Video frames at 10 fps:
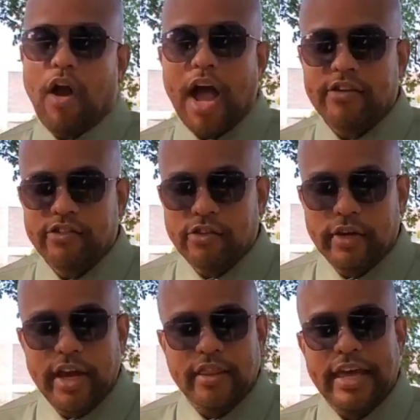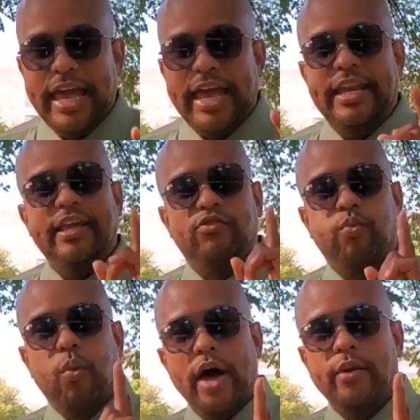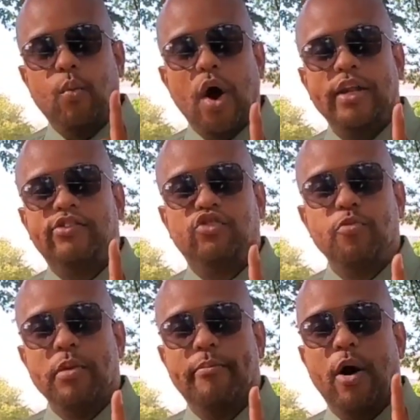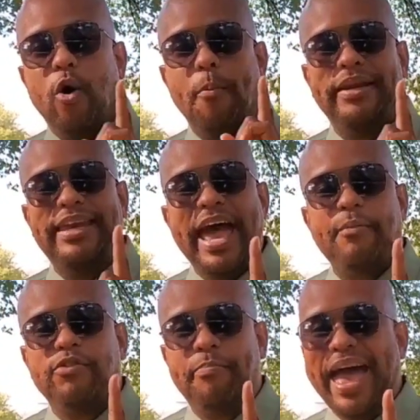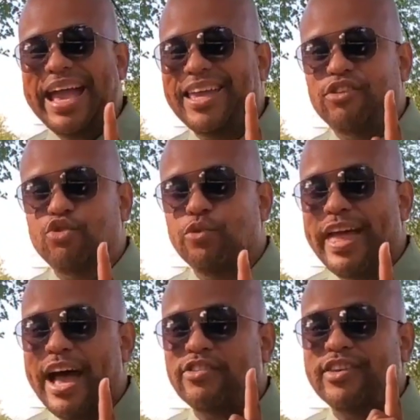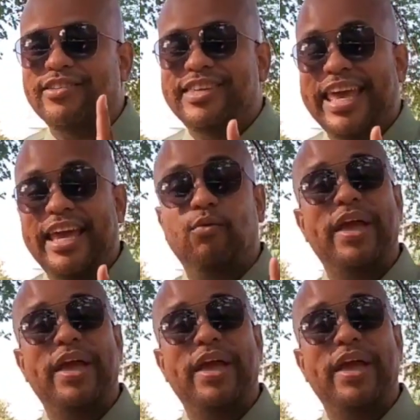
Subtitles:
Rodgers, on the other hand, he has won one Super Bowl, but that was back in 2010.